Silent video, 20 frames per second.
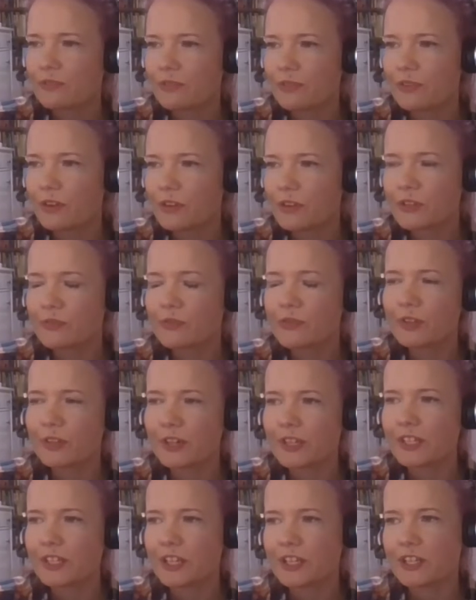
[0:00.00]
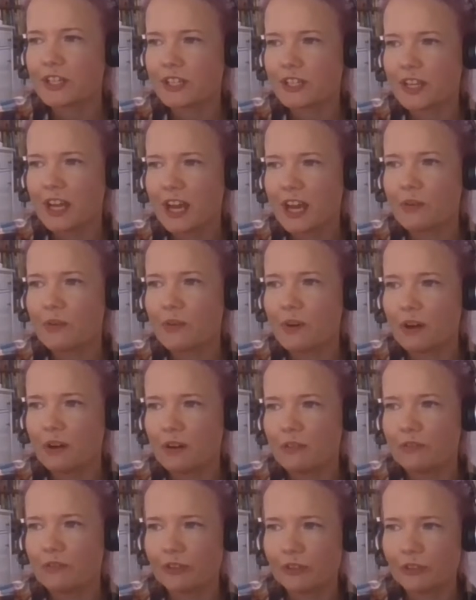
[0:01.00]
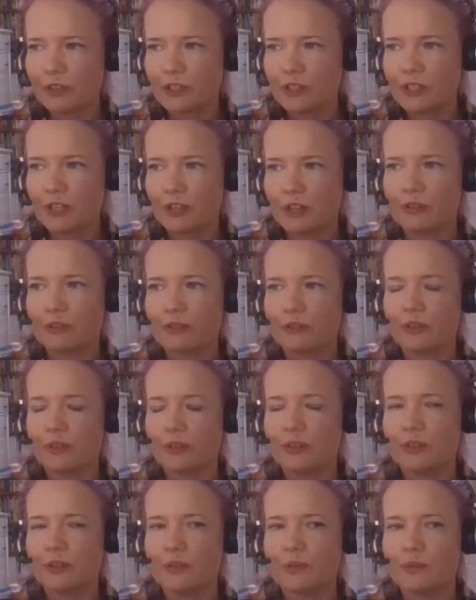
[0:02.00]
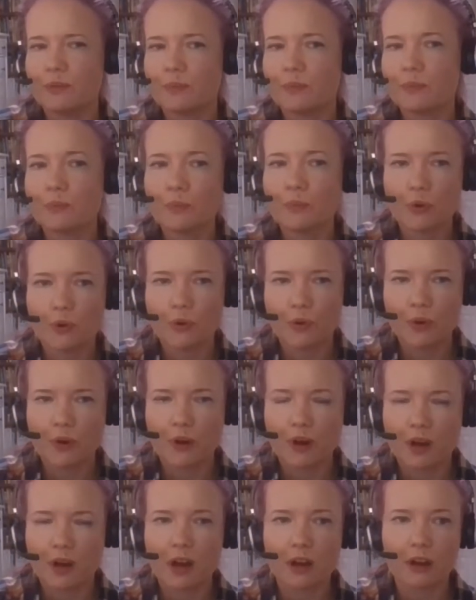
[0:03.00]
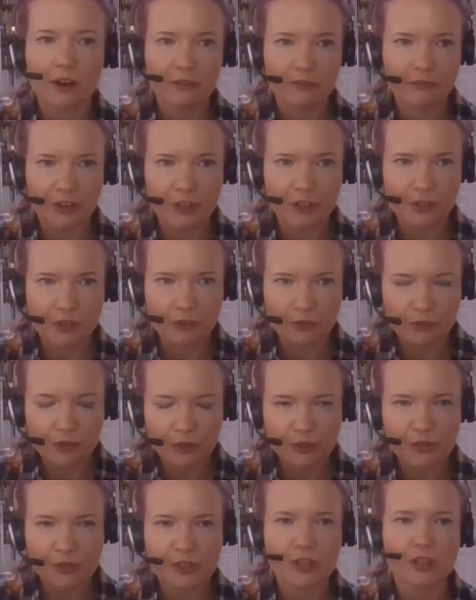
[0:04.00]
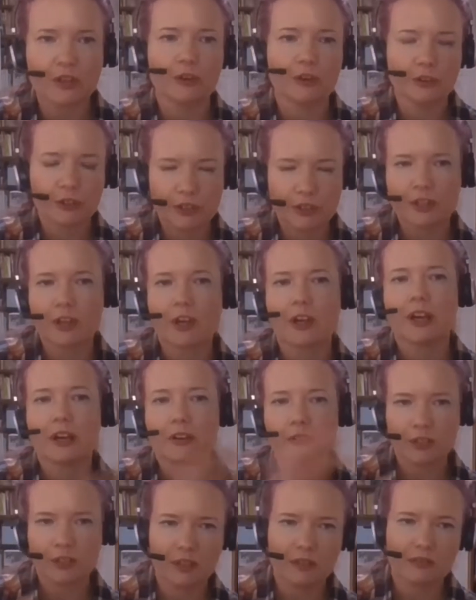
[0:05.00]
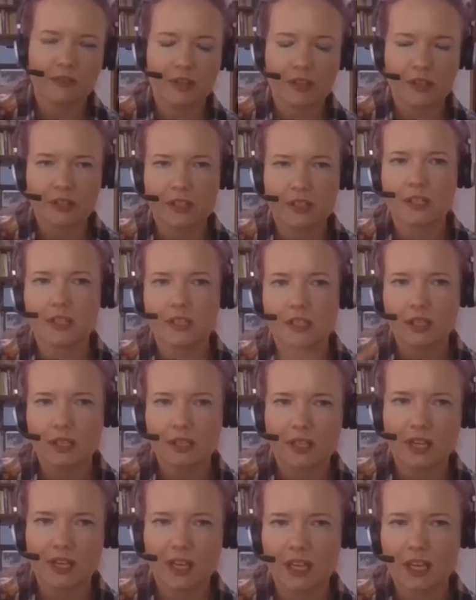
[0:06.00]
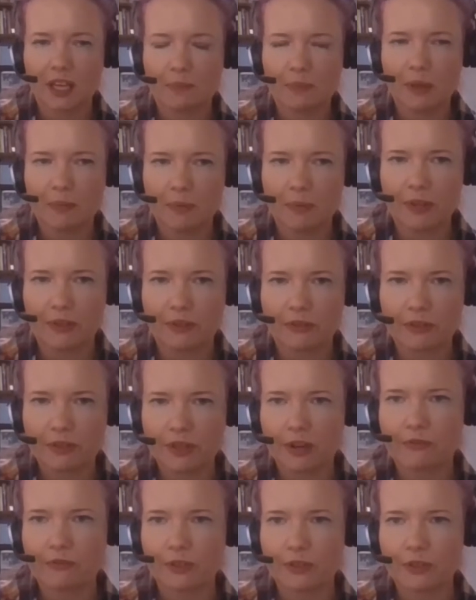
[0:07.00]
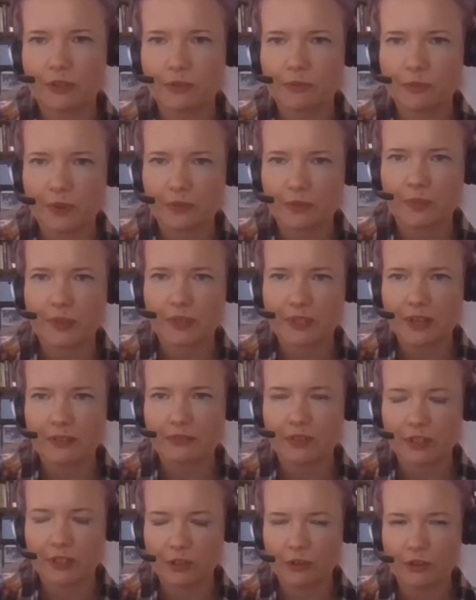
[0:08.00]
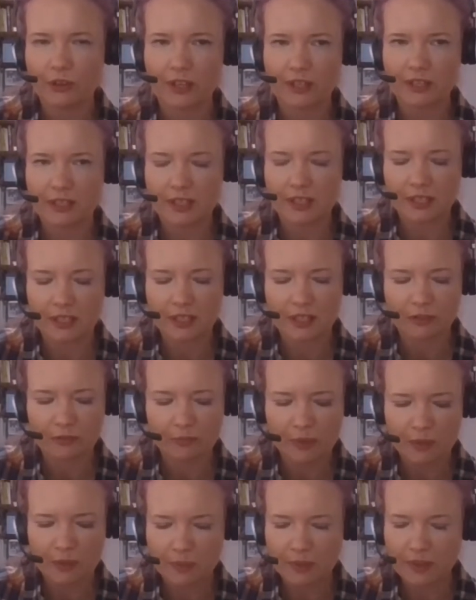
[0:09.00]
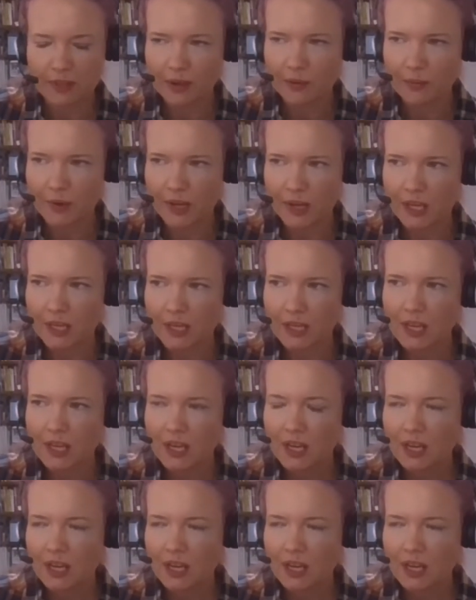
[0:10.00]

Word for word: of lots of organisations now are recruiting through more unconventional routes. So they're not just going out to universities and, and taking people in through that route. We're, we're, definitely not going to get enough people that way.